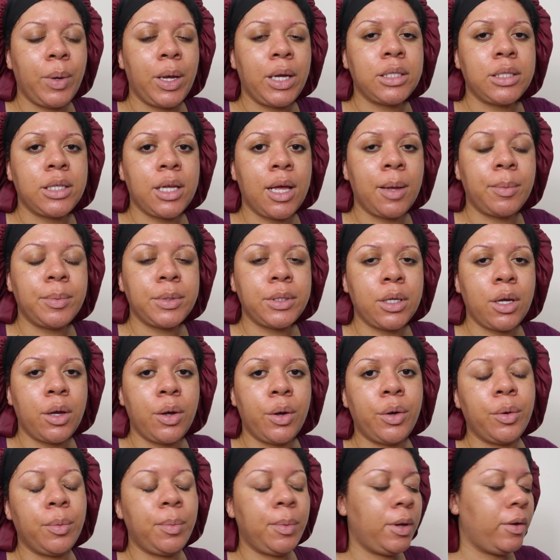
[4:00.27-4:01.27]
wakes up,
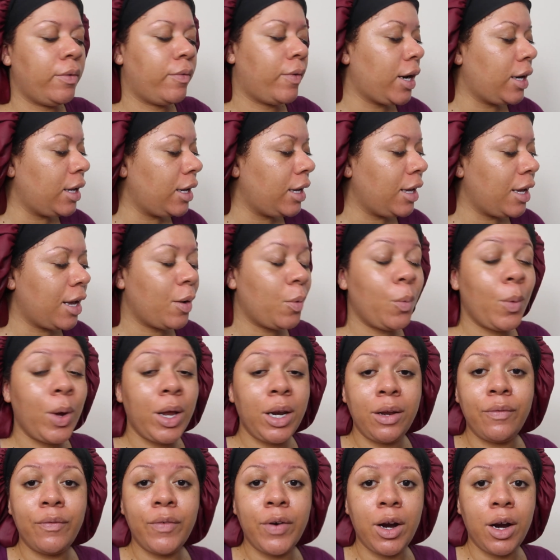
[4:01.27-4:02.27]
so it'll be ready and
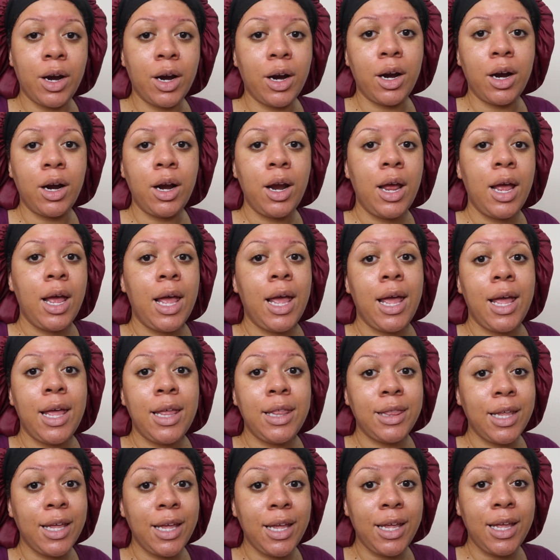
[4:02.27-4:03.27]
waiting for her,
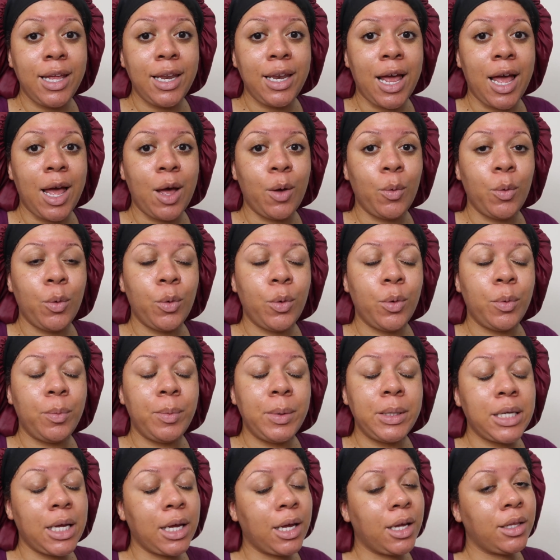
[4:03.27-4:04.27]
and then I will
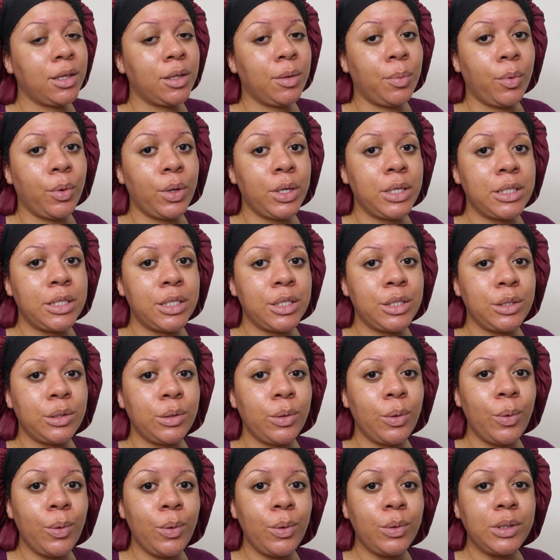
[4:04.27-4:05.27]
be taking the boys to
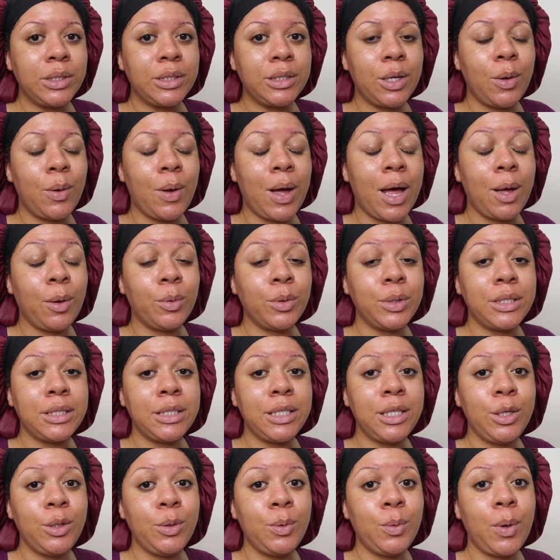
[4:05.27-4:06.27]
school, so I will
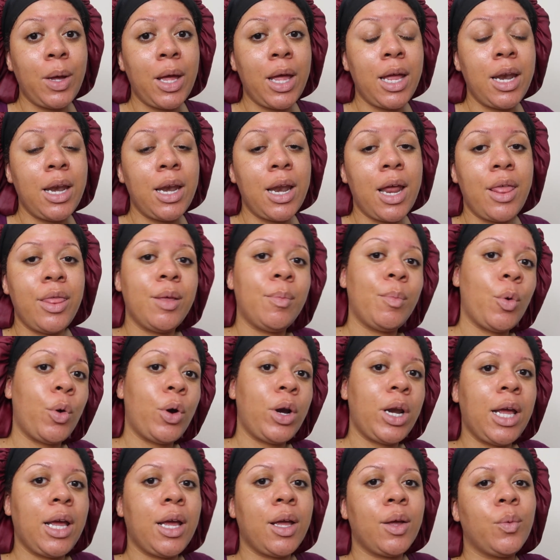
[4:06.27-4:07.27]
see you in the
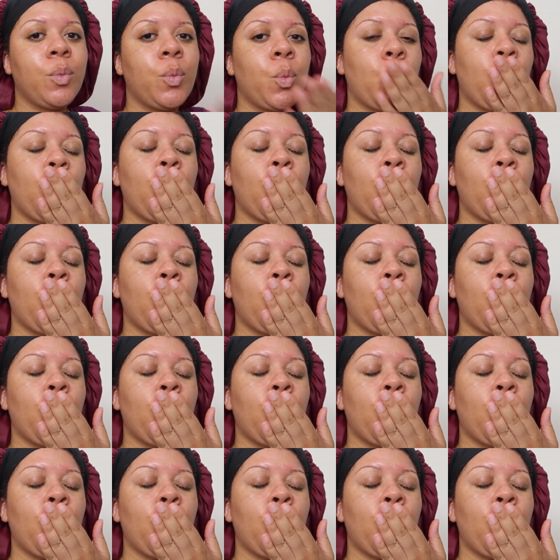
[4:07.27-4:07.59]
morning.